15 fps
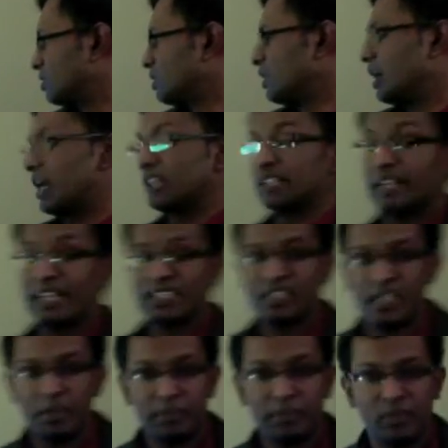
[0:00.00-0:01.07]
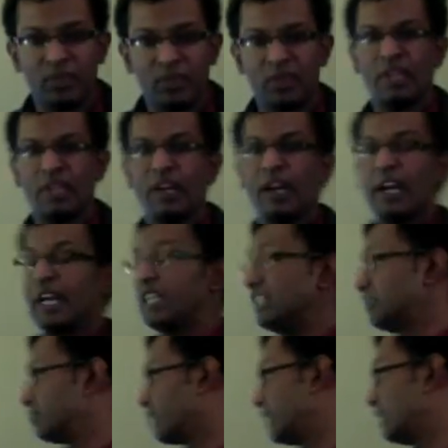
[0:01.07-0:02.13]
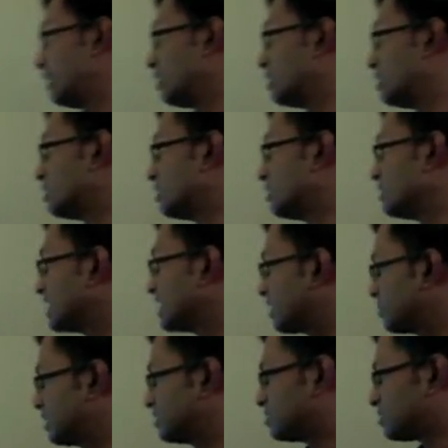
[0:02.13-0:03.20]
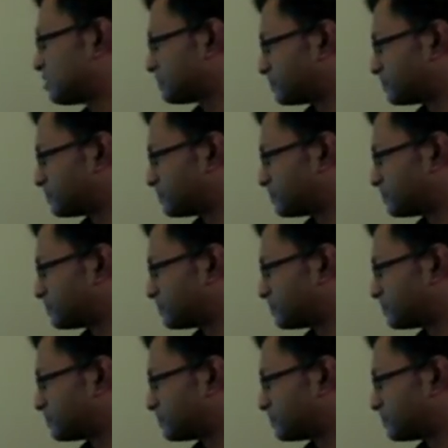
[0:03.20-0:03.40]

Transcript: And the next step, identifying segments.